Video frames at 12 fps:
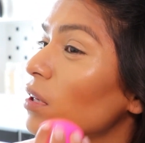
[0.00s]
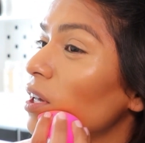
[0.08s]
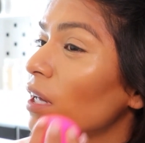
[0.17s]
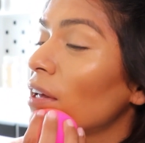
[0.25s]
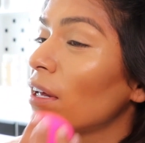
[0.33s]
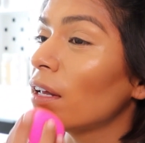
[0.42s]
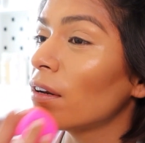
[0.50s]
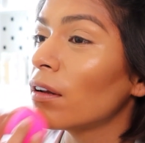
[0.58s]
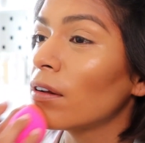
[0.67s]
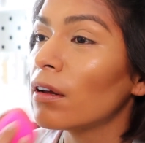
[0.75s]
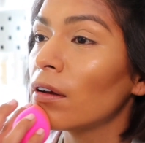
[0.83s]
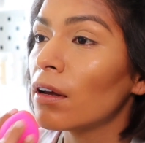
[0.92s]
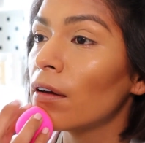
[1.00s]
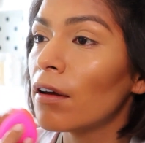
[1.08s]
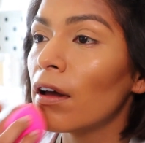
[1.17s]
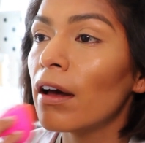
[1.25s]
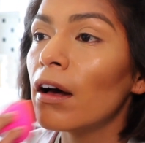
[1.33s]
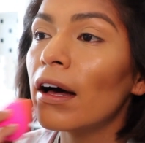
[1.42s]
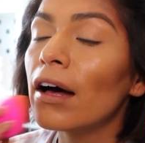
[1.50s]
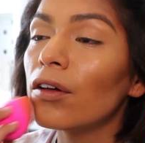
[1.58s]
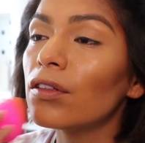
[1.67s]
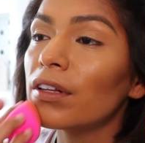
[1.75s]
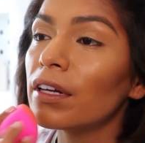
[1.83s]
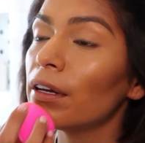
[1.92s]
it in
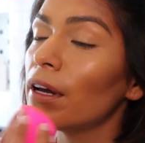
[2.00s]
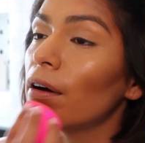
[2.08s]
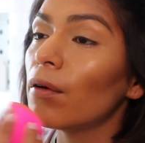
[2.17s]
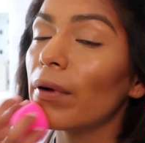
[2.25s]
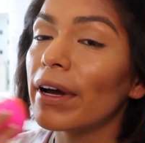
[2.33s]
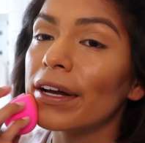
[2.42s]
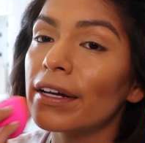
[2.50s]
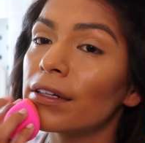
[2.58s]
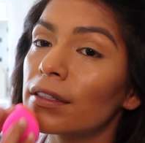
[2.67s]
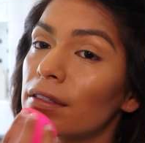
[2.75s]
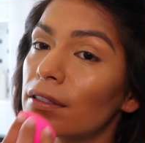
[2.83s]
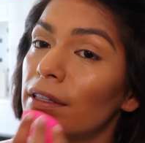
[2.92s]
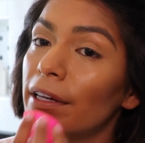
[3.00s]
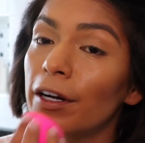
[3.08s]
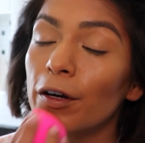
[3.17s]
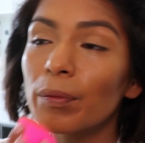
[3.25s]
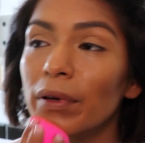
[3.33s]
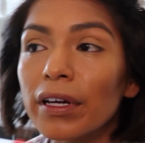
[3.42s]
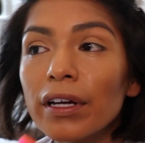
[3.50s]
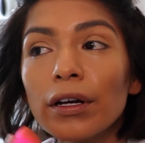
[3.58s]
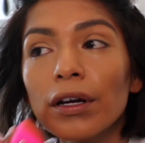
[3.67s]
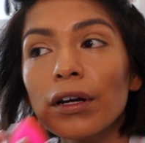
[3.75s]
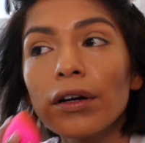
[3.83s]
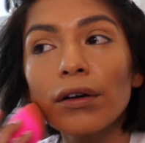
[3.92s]
healthy ways,
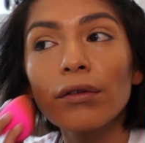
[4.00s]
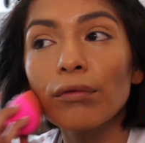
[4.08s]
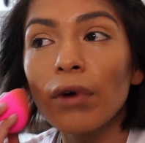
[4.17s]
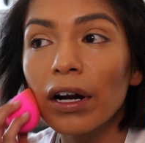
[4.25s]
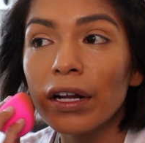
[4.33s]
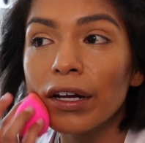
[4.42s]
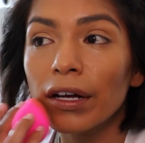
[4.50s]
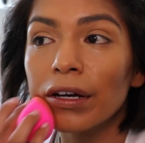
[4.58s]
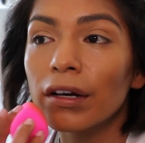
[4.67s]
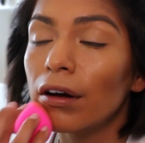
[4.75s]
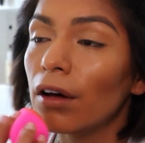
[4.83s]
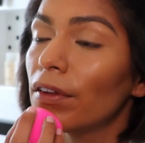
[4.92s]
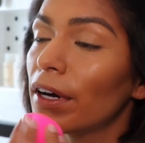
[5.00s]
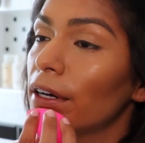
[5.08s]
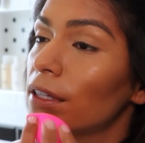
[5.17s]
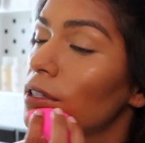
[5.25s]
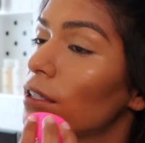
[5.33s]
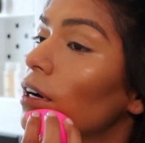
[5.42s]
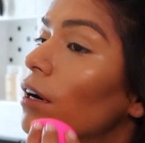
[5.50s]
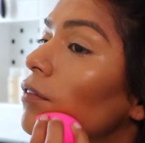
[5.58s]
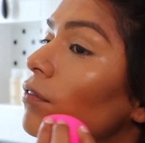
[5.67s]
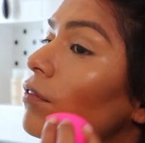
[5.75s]
therapy, running, all that good stuff,